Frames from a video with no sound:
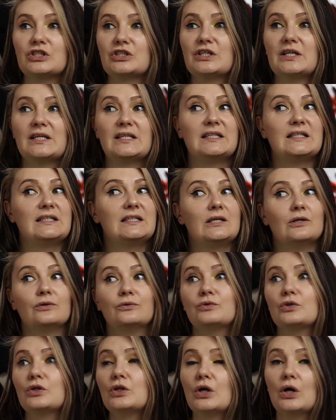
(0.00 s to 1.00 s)
they
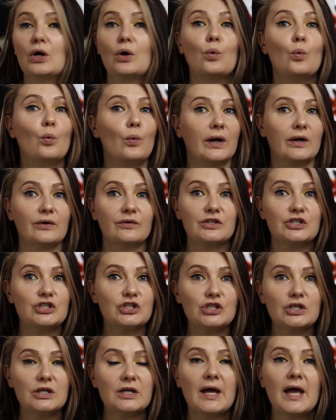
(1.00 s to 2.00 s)
don't know where is
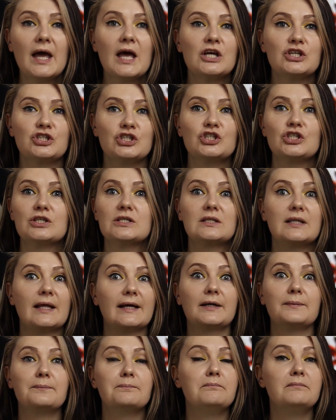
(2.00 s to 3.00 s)
she. She just
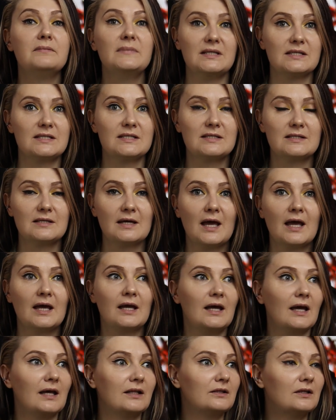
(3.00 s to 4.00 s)
like missed,
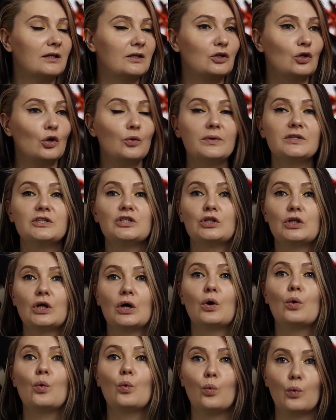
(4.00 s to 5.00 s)
and nobody
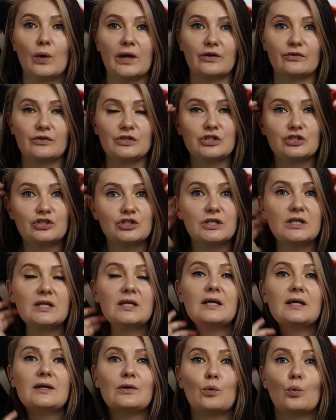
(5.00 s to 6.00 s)
know where is
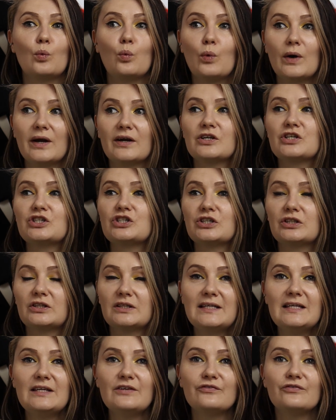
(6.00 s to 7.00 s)
she, where she
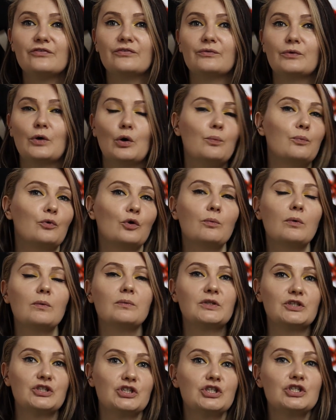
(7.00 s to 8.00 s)
live. Well,
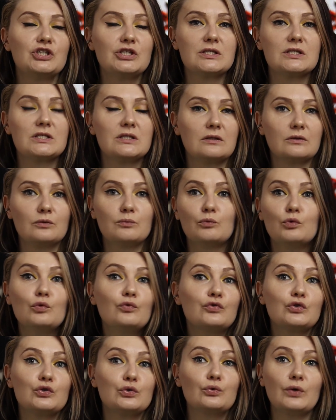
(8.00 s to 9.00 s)
probably she just
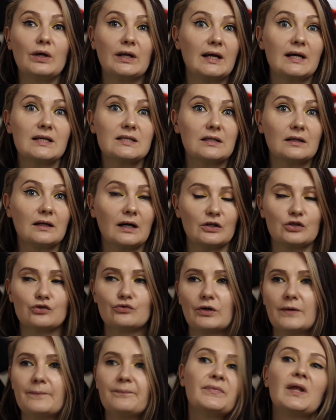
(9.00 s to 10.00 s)
moved to another
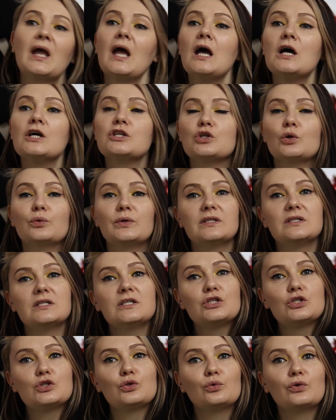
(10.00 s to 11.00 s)
country. So in
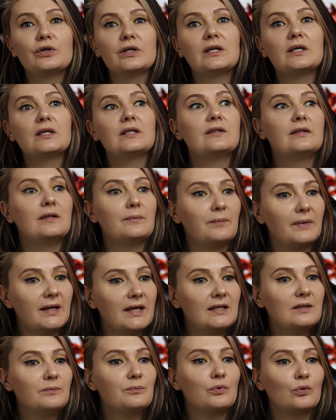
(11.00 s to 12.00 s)
this story the
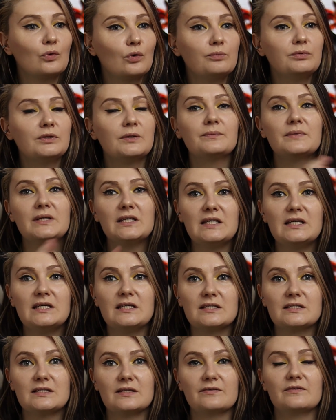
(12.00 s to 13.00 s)
main problem
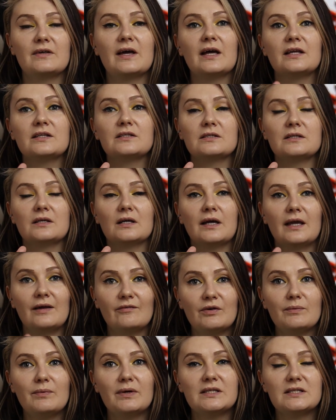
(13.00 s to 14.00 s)
is that
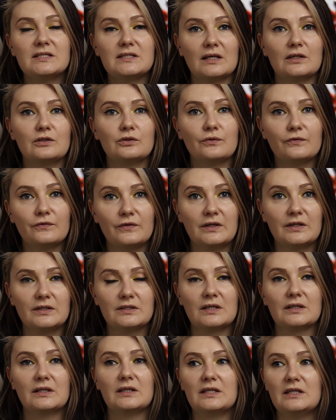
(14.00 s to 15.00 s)
everybody start to think
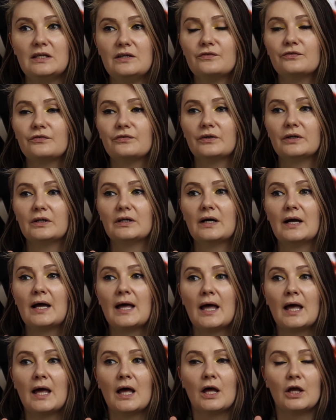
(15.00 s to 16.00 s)
that if a
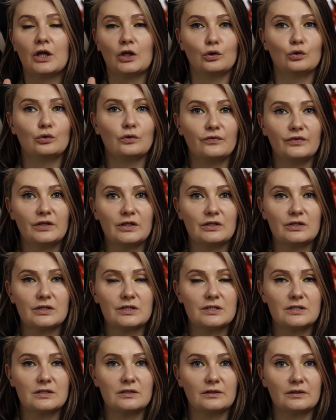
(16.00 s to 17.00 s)
lot of
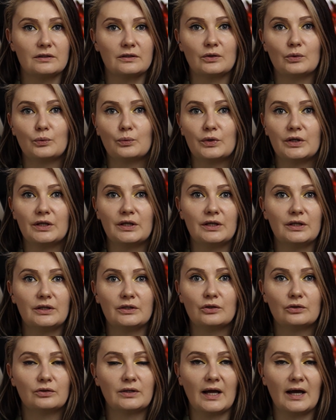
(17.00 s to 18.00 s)
years we
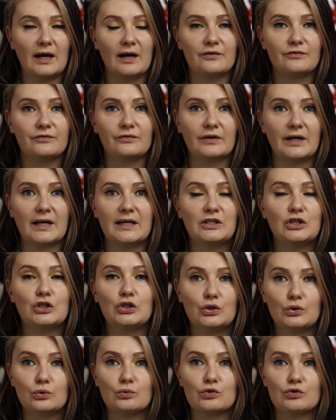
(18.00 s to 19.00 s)
don't have any
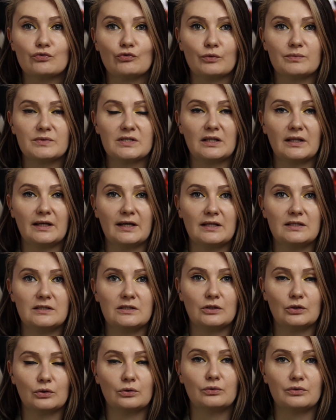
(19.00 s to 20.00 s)
news from the
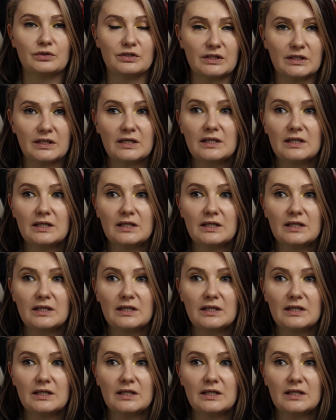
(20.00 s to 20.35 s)
lady who is a